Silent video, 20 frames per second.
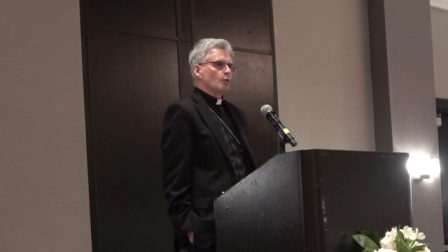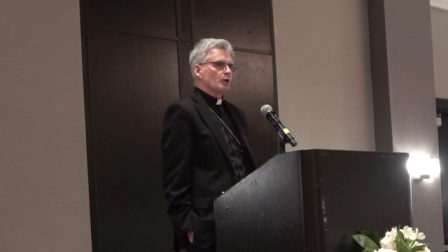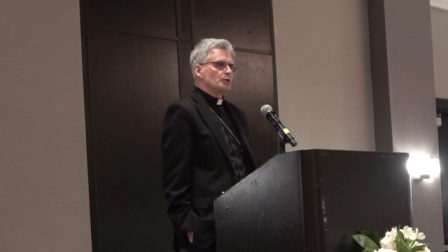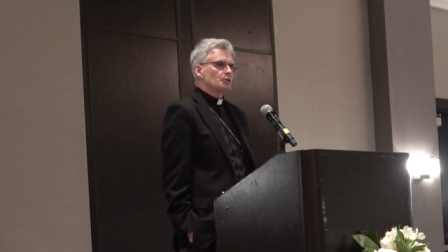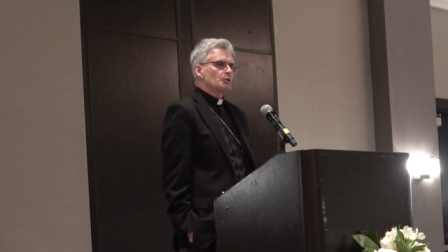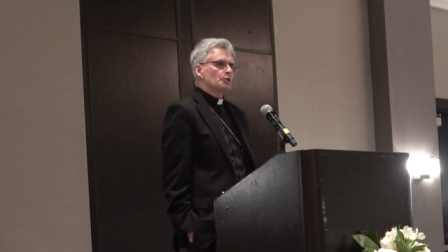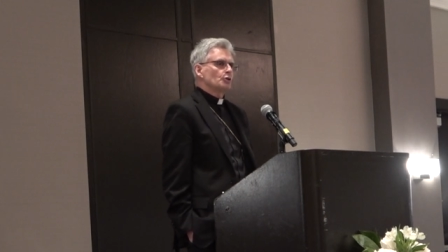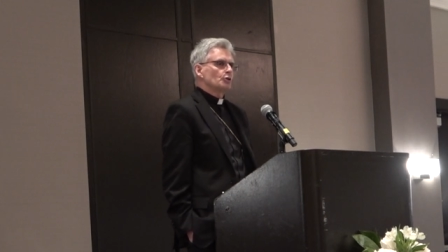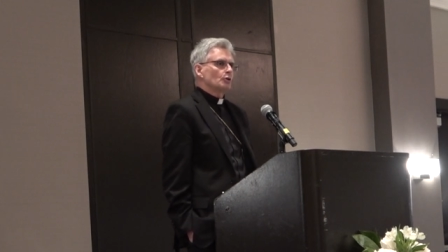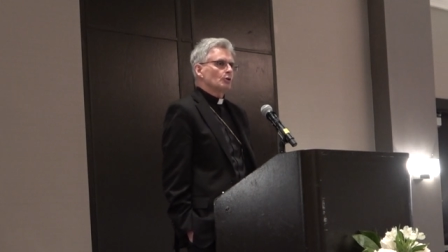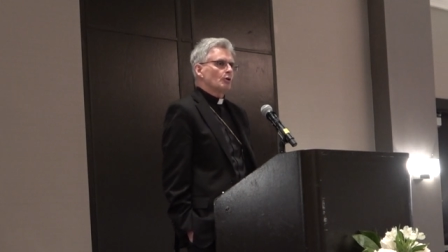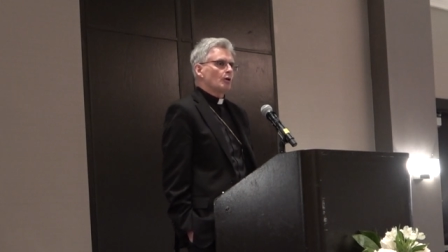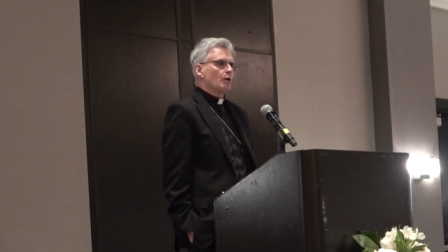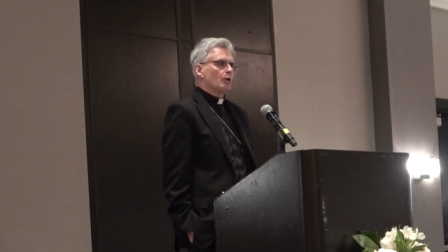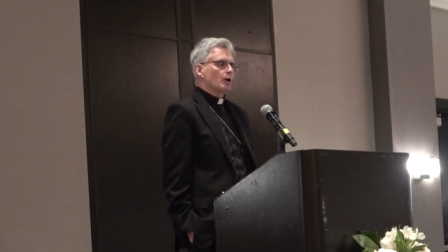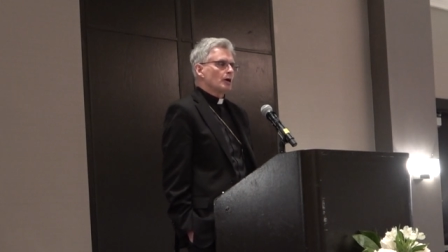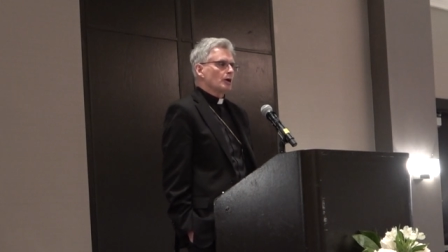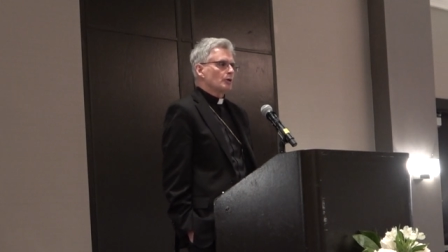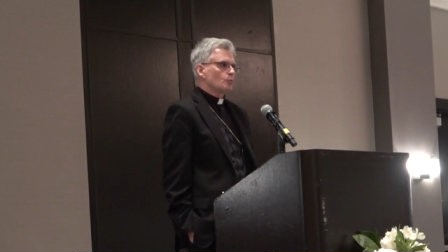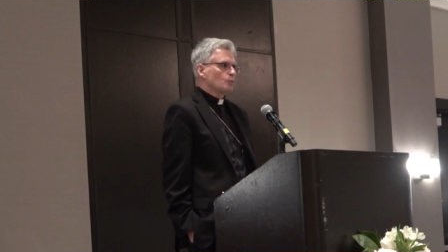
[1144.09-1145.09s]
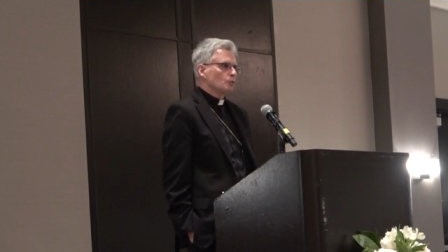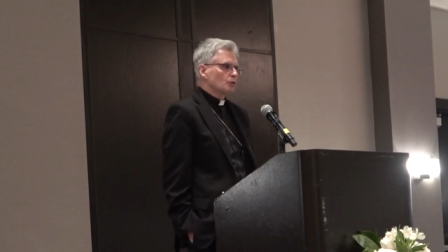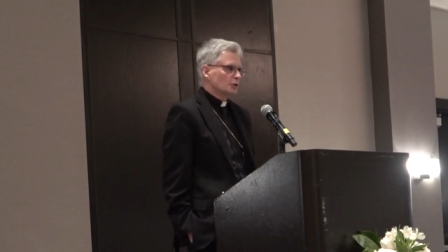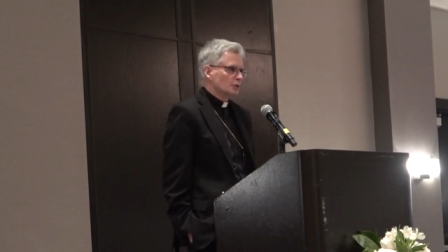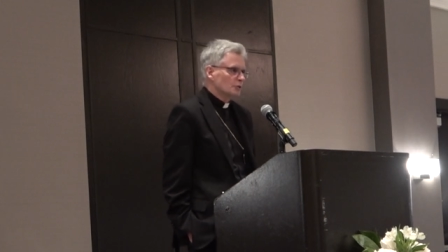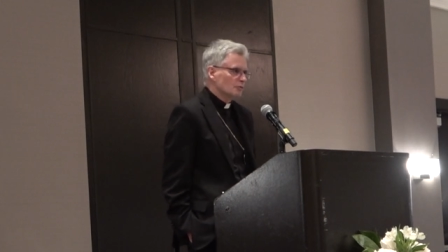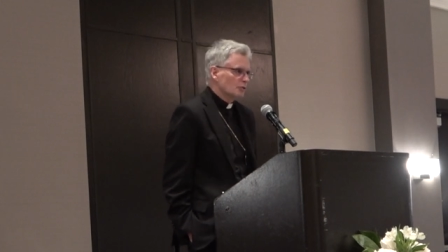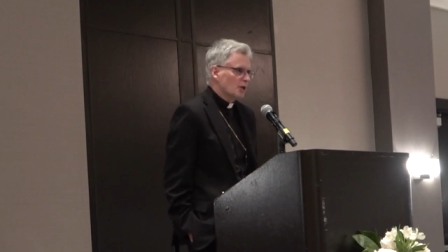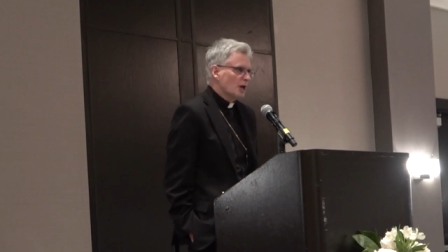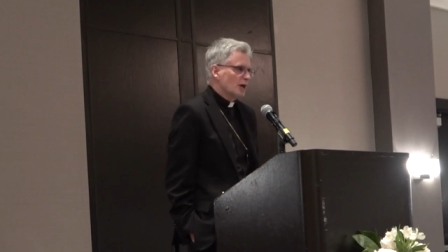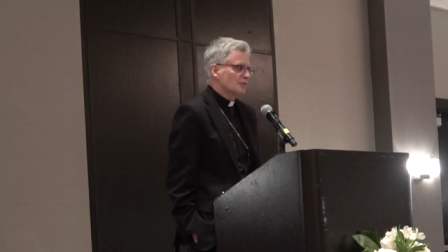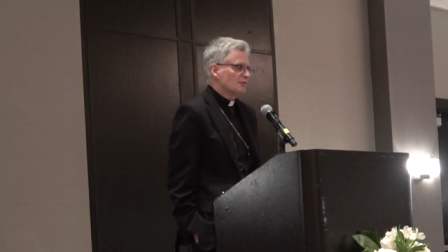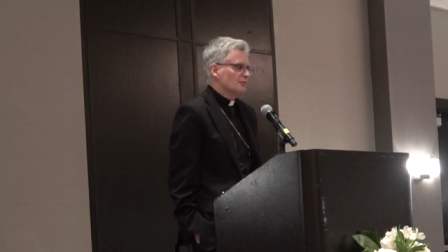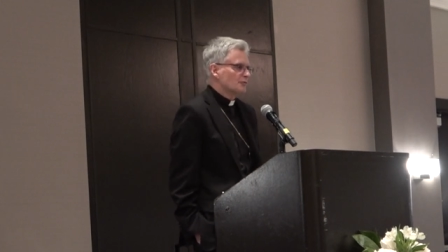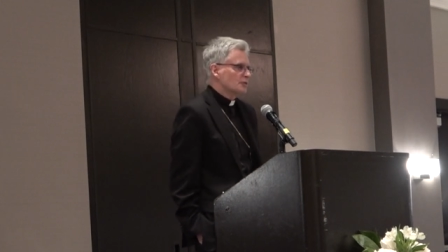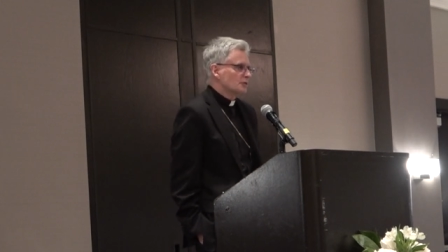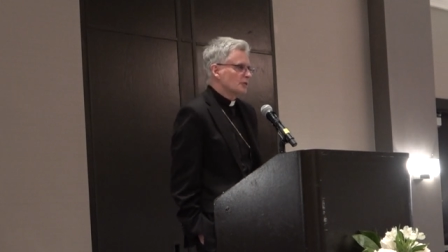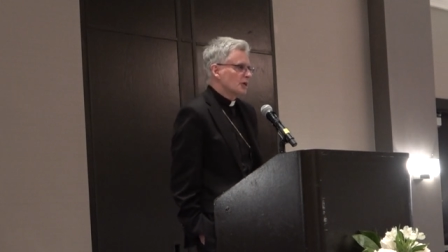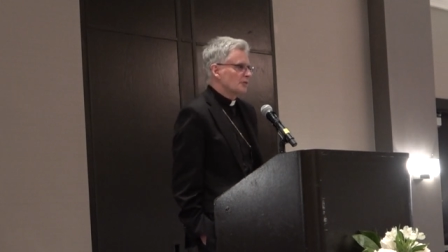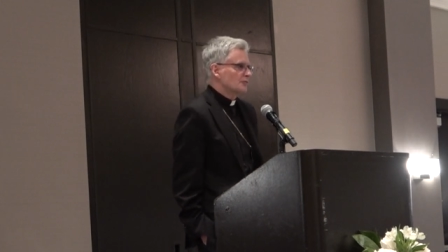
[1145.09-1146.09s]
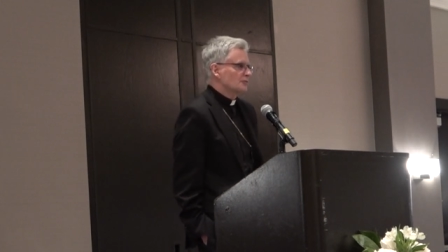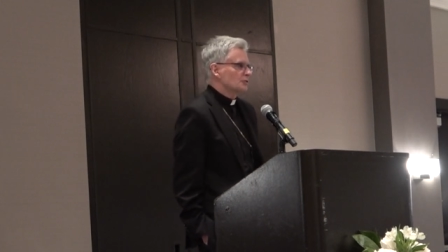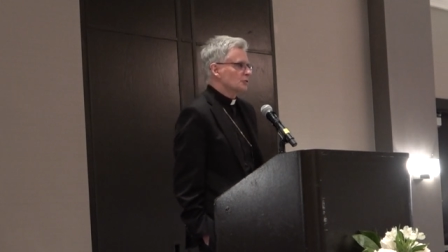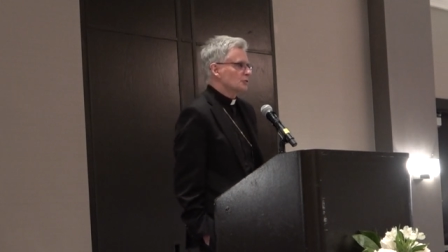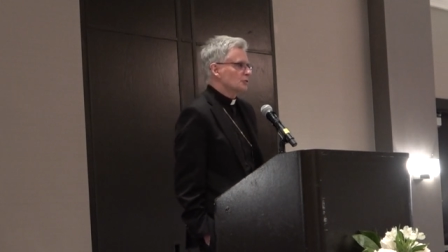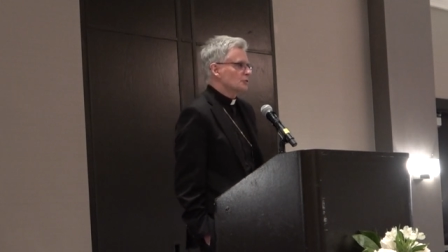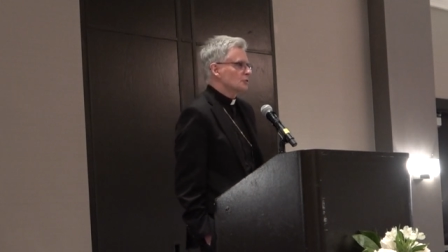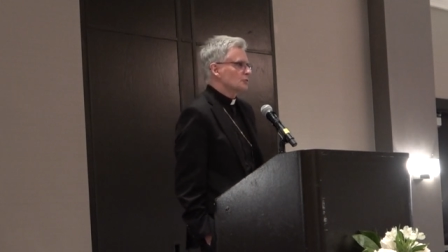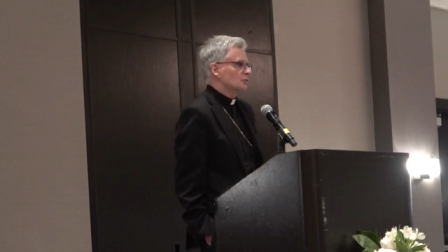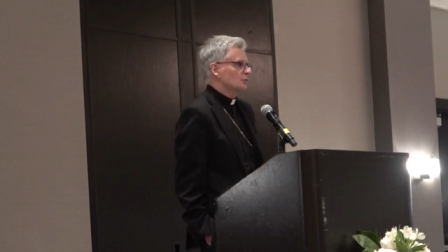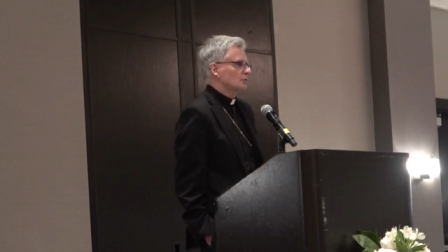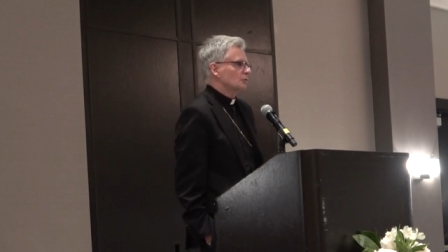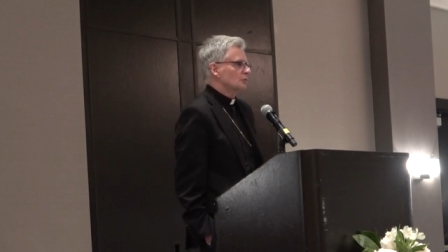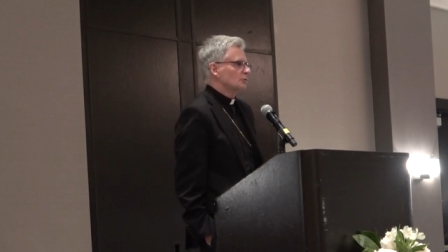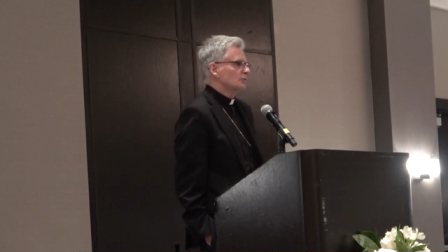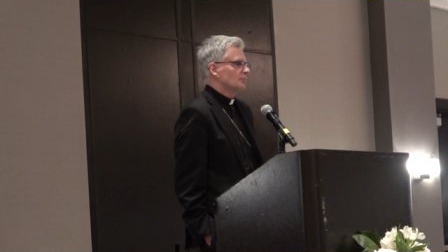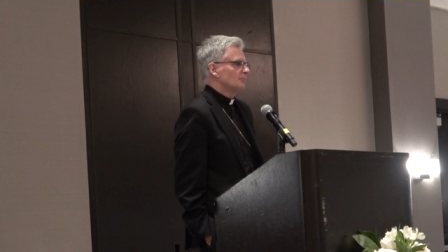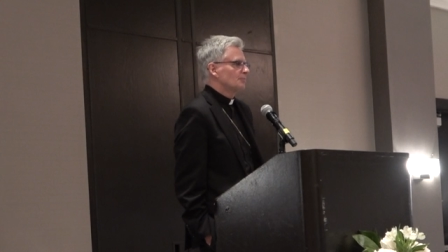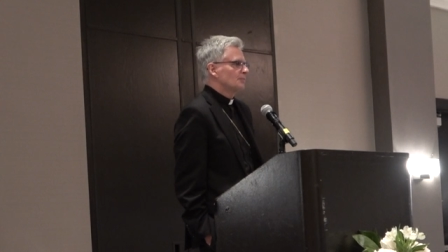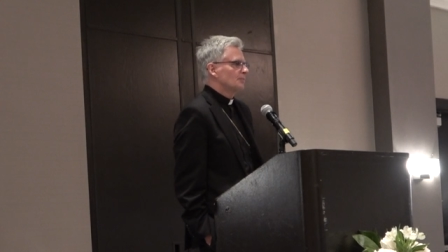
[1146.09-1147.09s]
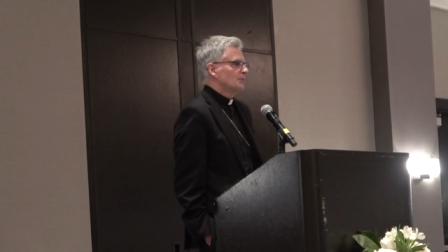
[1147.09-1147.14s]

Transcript: what is in your heart will give life or death to the soul.